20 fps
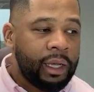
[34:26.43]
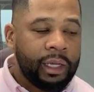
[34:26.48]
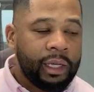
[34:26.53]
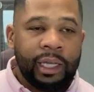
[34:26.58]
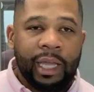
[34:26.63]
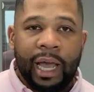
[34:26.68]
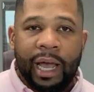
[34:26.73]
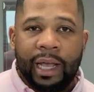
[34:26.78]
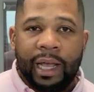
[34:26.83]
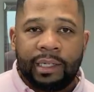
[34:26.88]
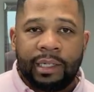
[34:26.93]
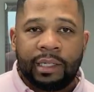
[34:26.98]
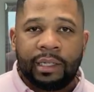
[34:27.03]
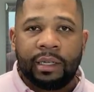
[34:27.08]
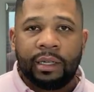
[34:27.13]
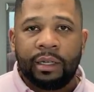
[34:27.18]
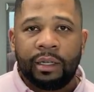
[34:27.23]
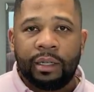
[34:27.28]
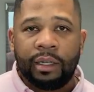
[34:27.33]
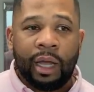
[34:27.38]

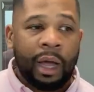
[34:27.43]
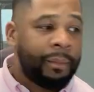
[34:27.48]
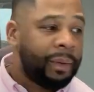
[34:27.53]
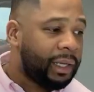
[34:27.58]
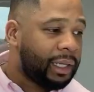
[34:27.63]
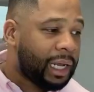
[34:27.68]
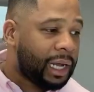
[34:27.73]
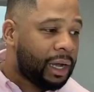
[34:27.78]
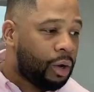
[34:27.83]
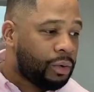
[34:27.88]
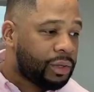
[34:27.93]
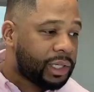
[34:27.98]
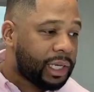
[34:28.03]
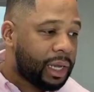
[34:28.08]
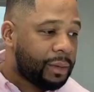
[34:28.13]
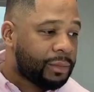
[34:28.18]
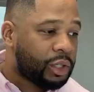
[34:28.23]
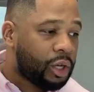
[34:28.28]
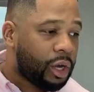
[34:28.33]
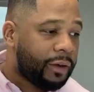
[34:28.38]
Yes. I mean not Jose.
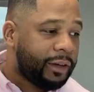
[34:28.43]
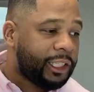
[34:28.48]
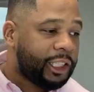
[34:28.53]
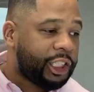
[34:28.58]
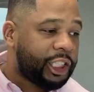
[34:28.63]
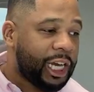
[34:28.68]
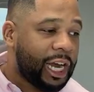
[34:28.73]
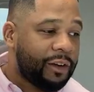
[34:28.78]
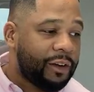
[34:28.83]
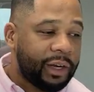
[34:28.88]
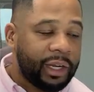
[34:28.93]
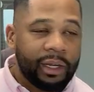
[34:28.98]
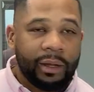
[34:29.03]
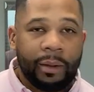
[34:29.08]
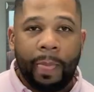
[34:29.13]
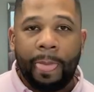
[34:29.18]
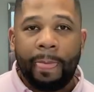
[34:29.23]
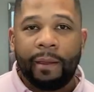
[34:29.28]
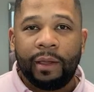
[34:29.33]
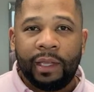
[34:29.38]
I'm sorry, Jerry.
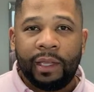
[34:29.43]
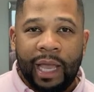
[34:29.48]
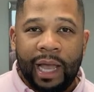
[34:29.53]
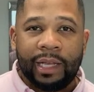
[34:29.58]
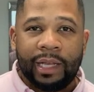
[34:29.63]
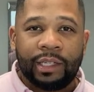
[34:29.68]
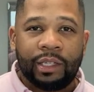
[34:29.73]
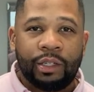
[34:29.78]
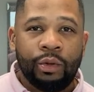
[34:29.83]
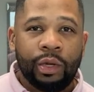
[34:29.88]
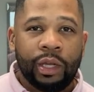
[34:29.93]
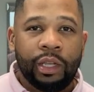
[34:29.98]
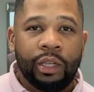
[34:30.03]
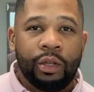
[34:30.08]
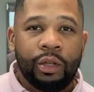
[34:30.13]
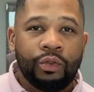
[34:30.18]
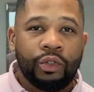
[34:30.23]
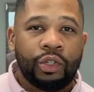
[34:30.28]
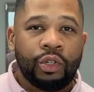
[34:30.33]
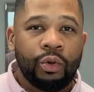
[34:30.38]
Yes, you can
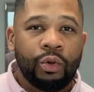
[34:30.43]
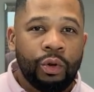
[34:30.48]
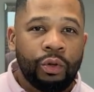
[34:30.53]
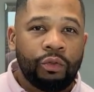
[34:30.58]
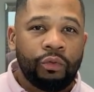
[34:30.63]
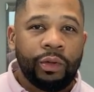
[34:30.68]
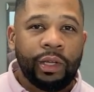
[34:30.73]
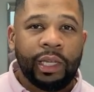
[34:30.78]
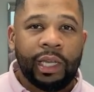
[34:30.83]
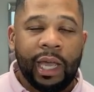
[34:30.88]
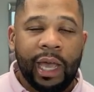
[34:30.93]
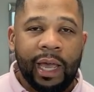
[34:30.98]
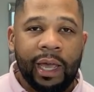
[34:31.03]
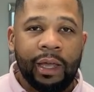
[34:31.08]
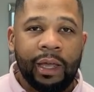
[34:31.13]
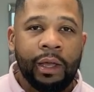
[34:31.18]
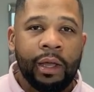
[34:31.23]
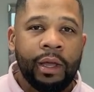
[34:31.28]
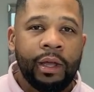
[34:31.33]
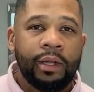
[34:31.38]
use
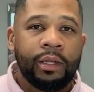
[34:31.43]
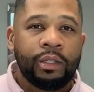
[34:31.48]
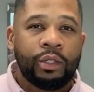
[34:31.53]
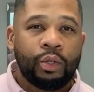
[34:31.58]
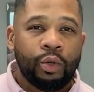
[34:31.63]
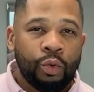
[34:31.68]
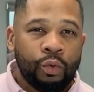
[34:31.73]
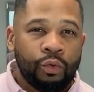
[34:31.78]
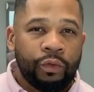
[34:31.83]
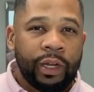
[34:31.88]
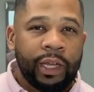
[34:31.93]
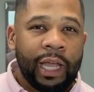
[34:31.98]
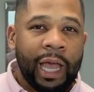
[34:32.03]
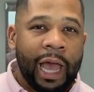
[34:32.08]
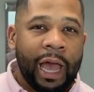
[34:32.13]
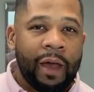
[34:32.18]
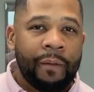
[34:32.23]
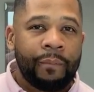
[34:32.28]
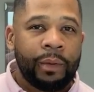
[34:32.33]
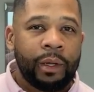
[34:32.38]
203K to
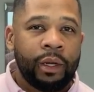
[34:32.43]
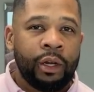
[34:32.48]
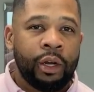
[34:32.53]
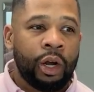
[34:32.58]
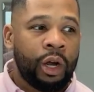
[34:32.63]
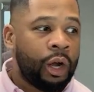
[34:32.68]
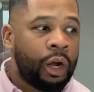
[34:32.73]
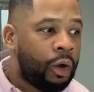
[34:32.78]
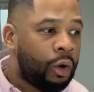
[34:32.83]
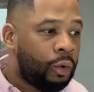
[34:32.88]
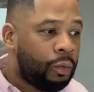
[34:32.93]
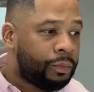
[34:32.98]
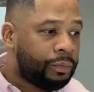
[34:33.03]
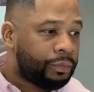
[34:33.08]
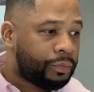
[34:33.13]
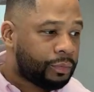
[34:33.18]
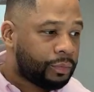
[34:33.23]
rehab your home.